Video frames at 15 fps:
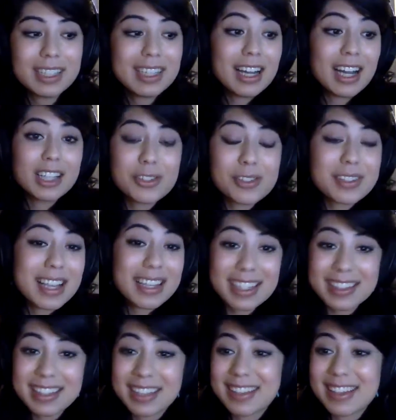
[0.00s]

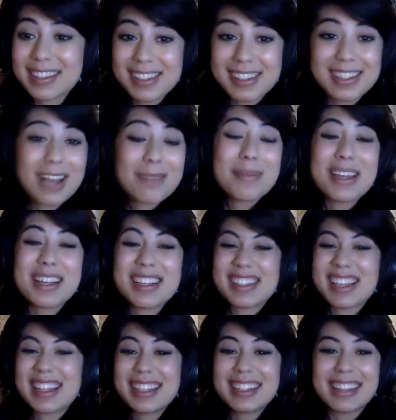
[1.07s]
Understanding that that does not make us
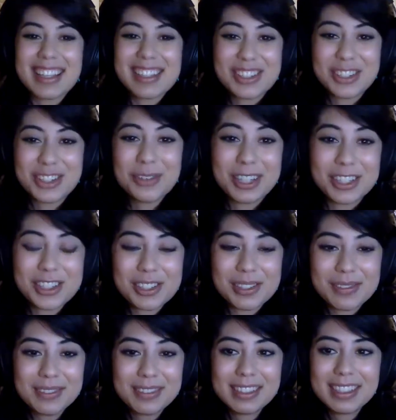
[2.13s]
any less Jewish.
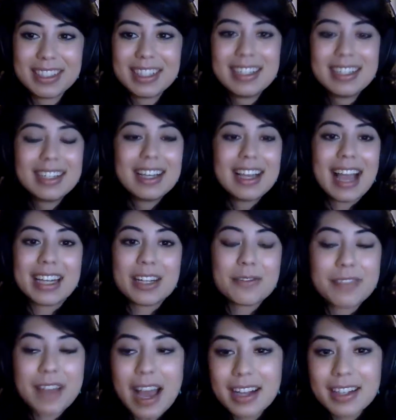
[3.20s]
And in
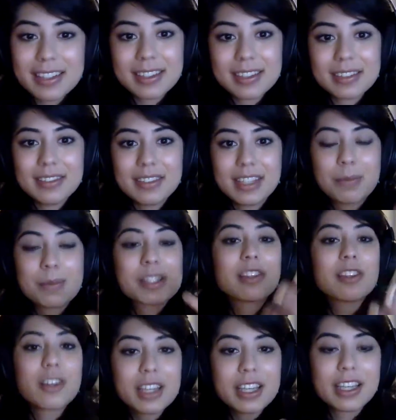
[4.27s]
fact, it was
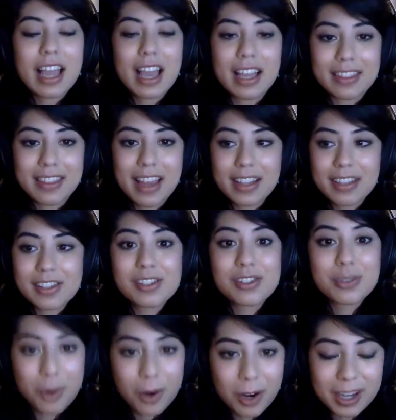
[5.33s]
looking at that
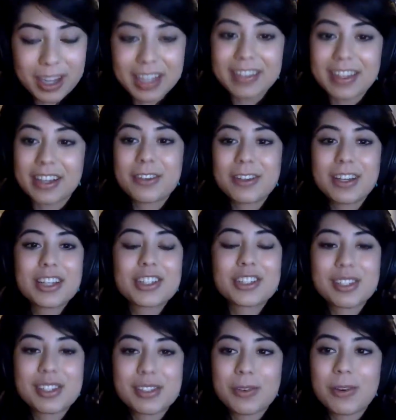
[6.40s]
story, that
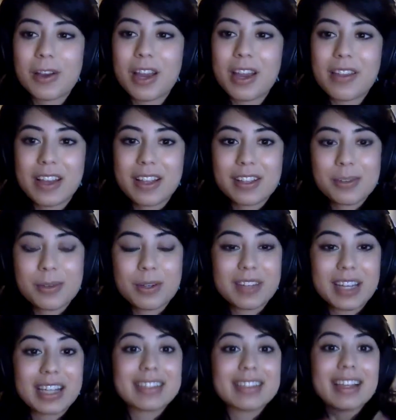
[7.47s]
creation story, that sort of
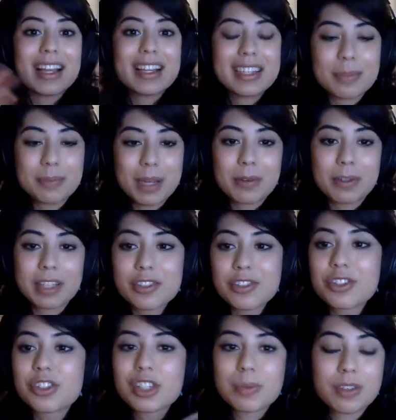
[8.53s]
ignited my
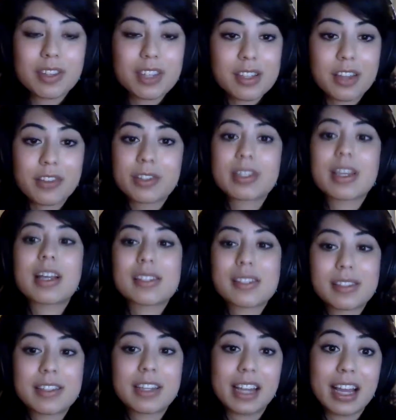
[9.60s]
relationship to these other
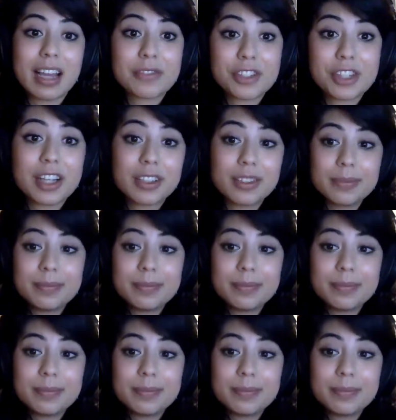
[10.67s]
texts that I have shared.